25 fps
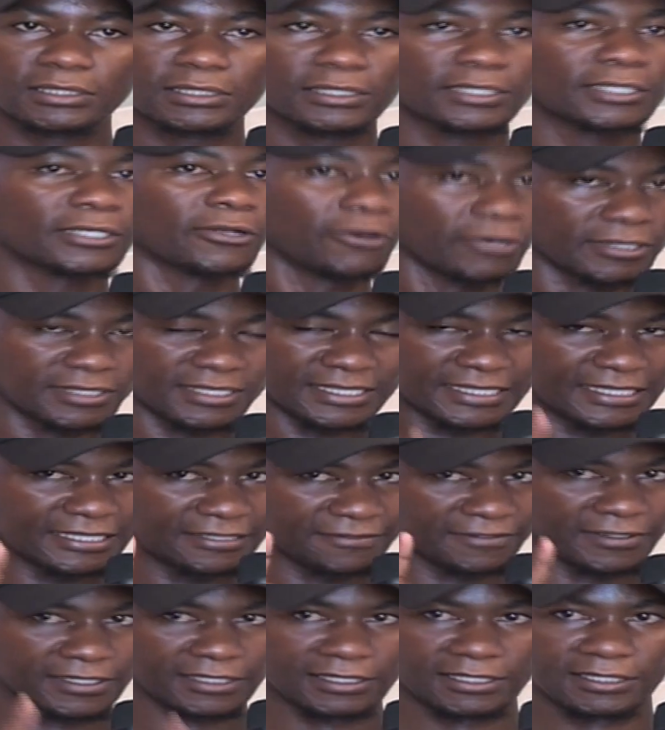not
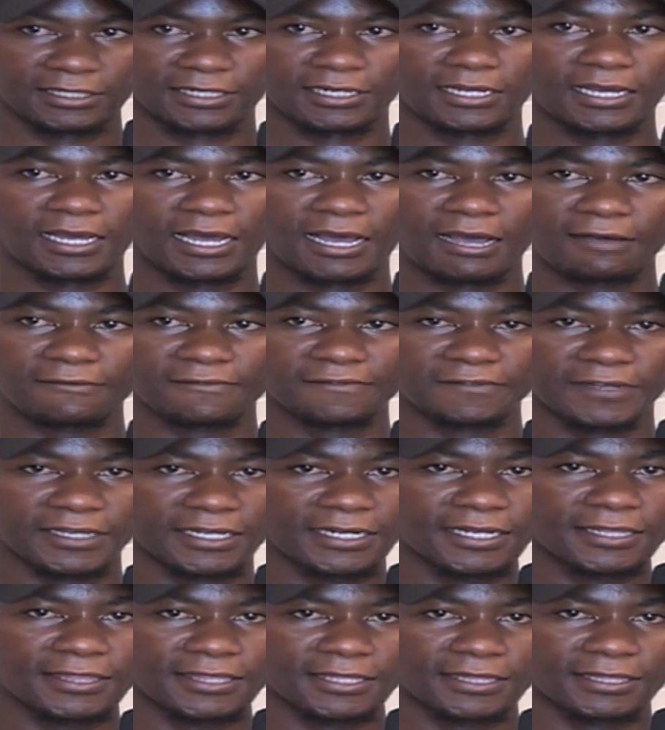even have
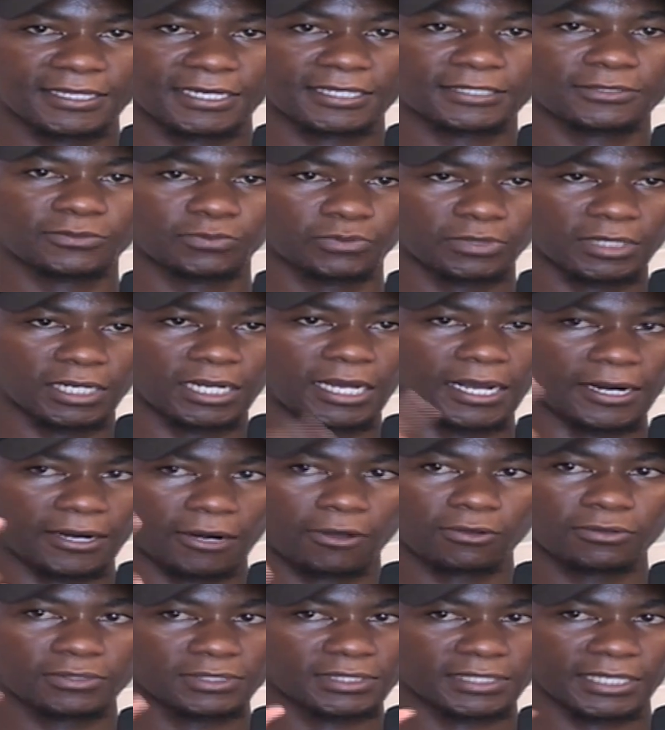anything that will
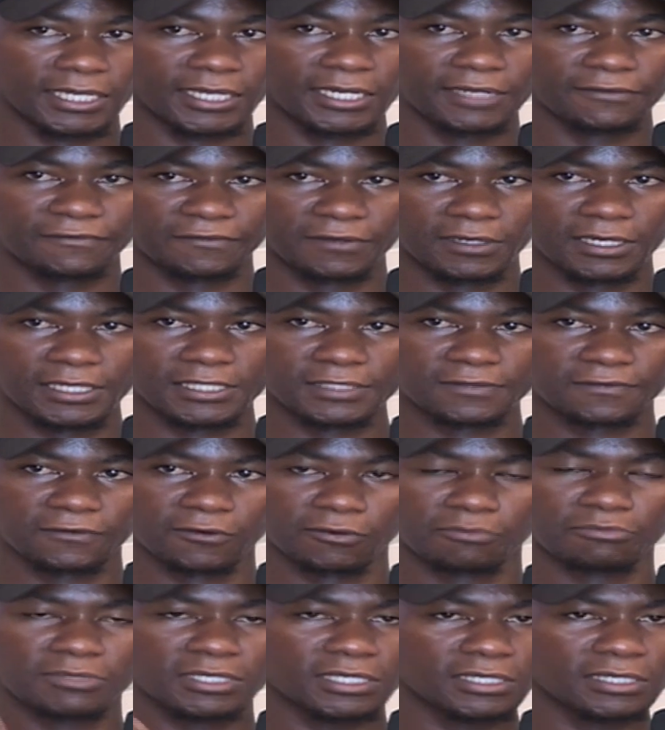arouse any feelings for
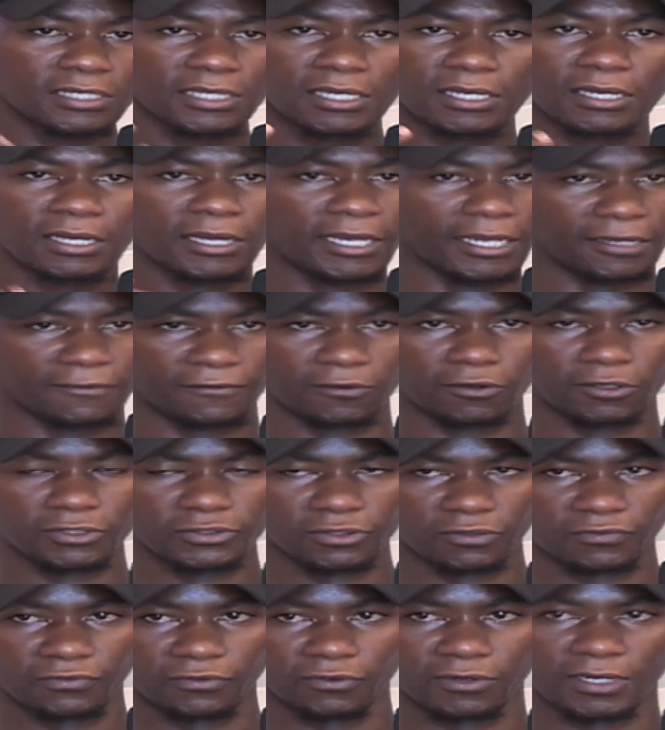me and
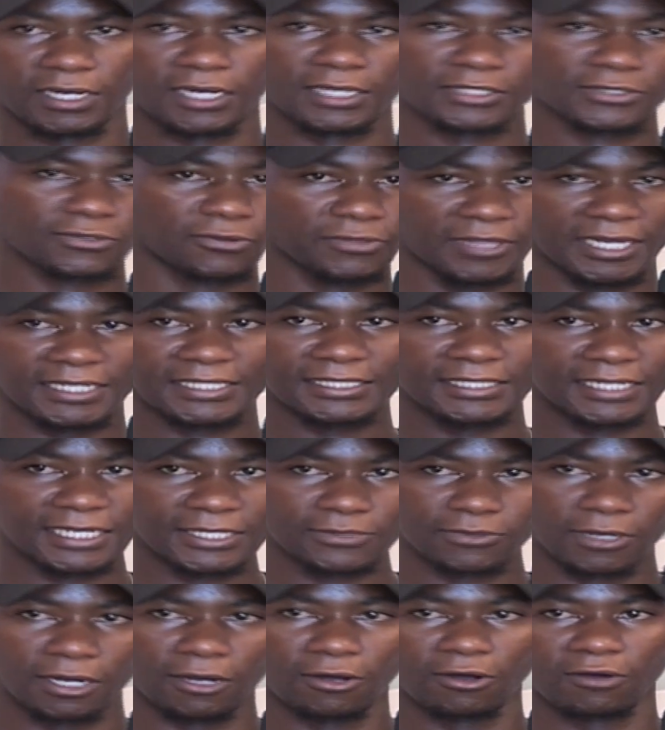also for her. So 30 days
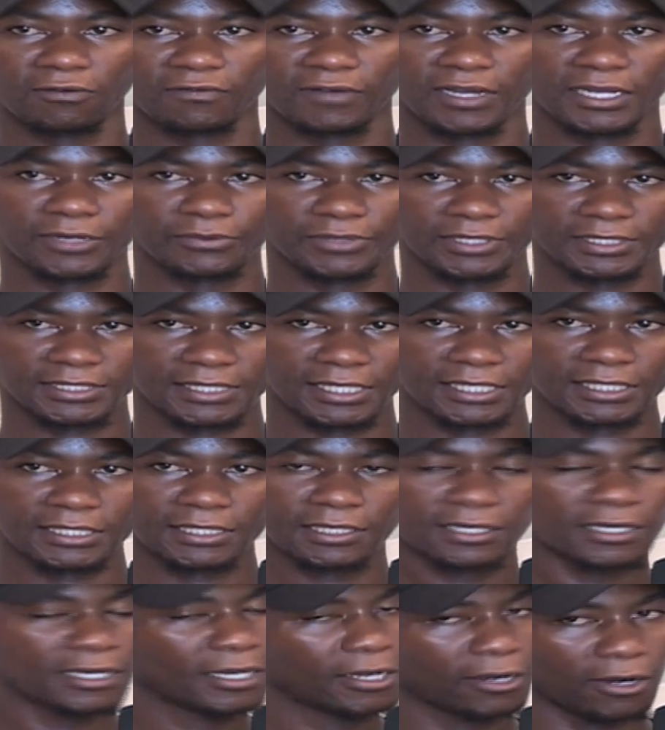were over and we said,
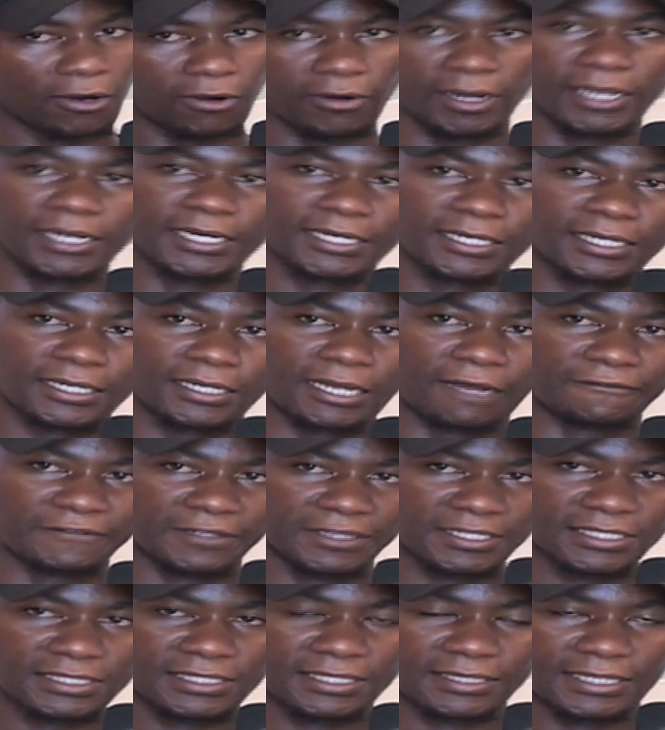all right, after
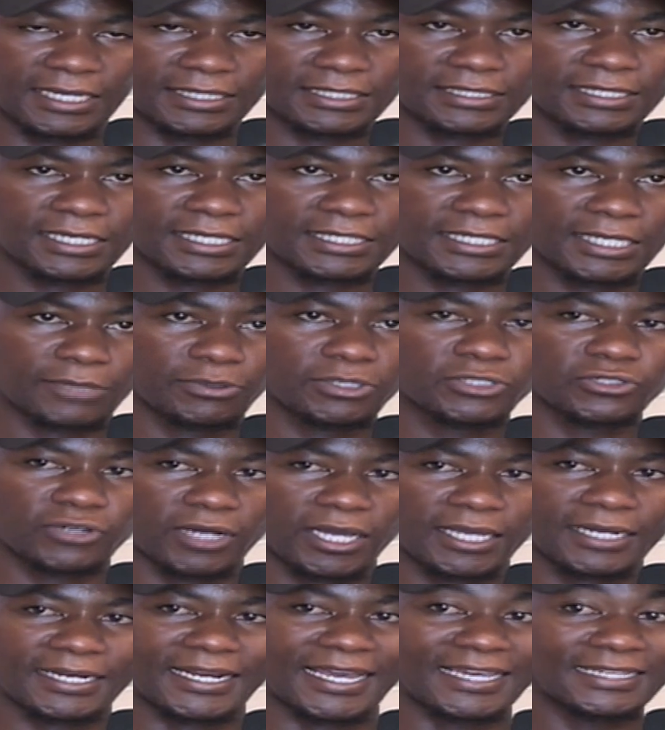this 30 days, can we
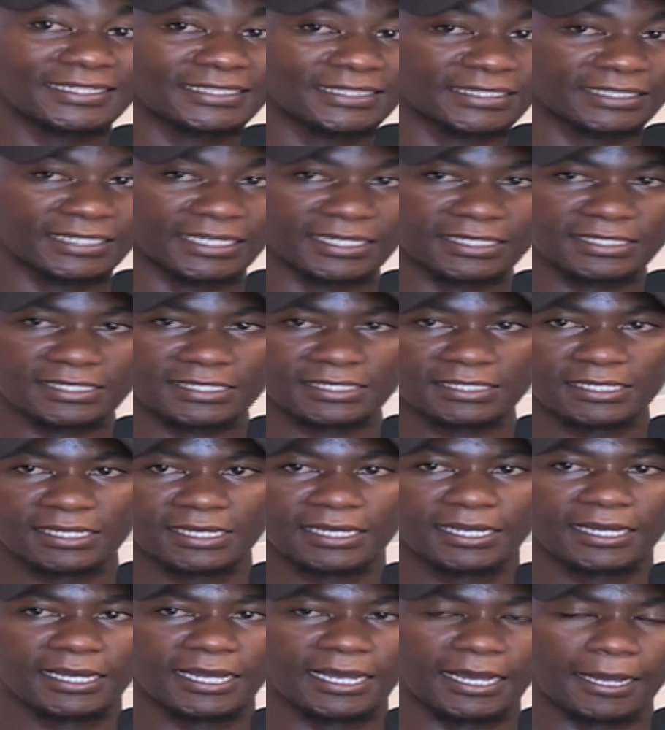try 90 days,
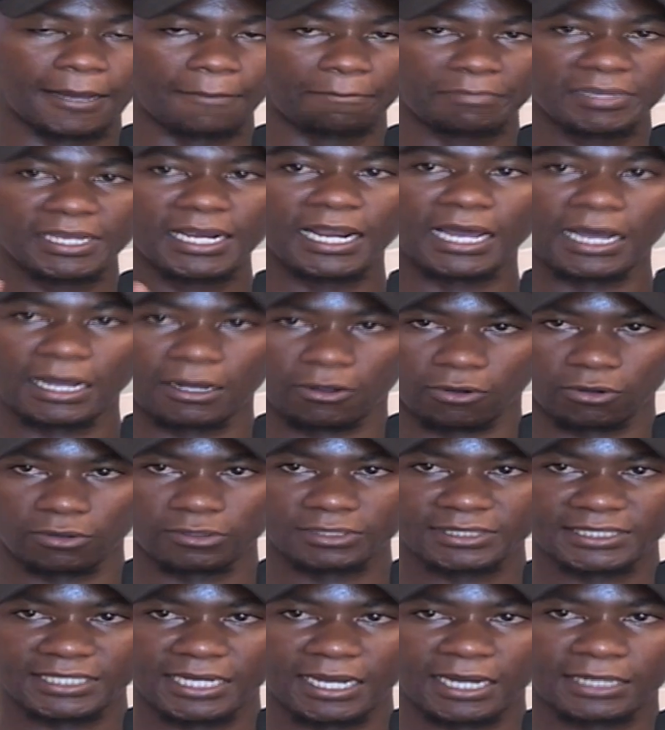bila
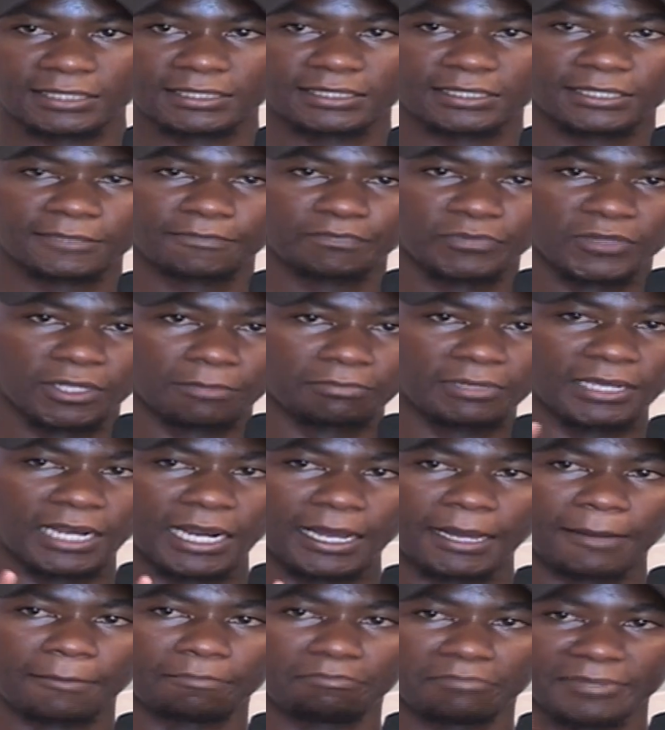contact,
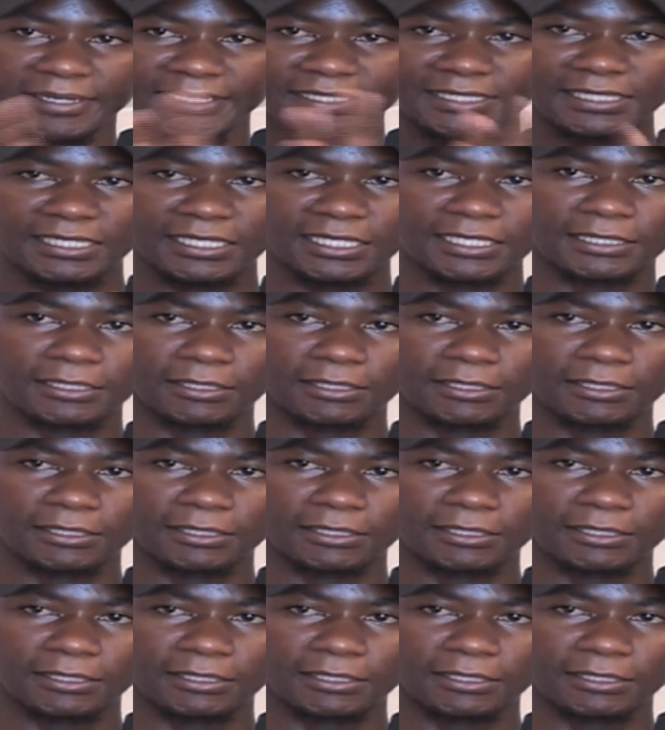bila meeting in...